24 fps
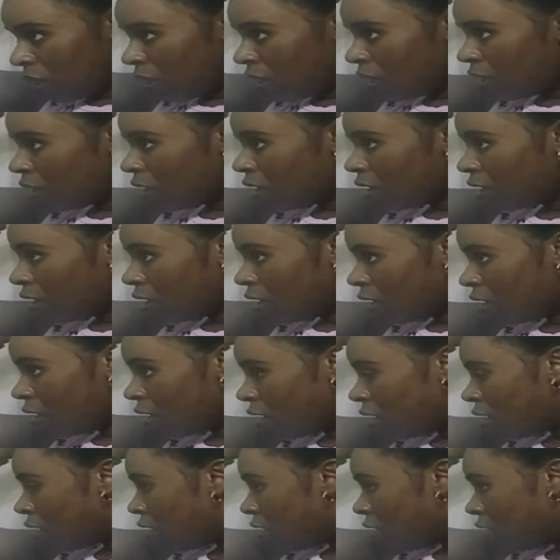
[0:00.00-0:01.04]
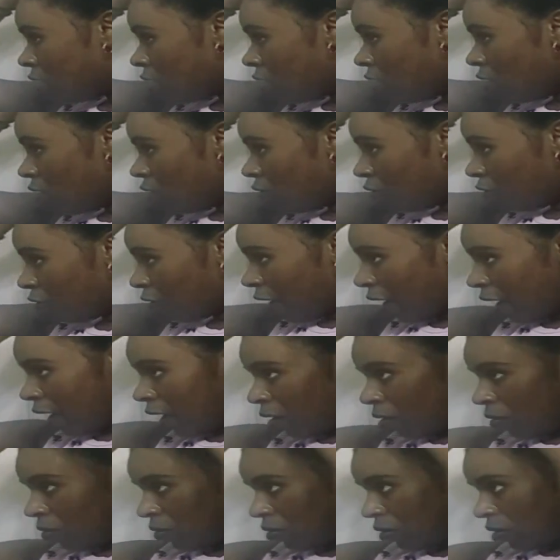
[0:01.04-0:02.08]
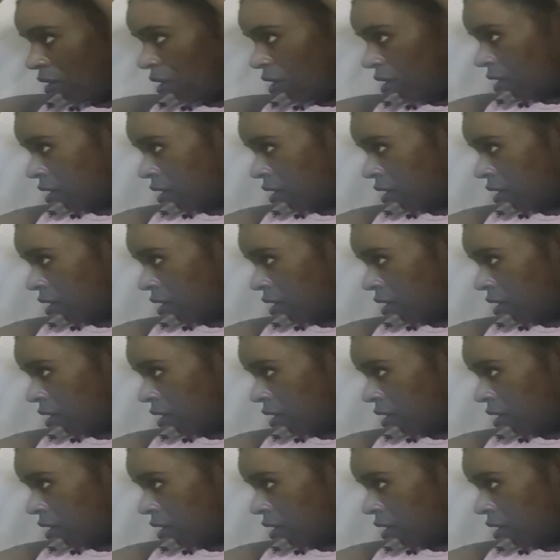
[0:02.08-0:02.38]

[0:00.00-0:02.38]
it around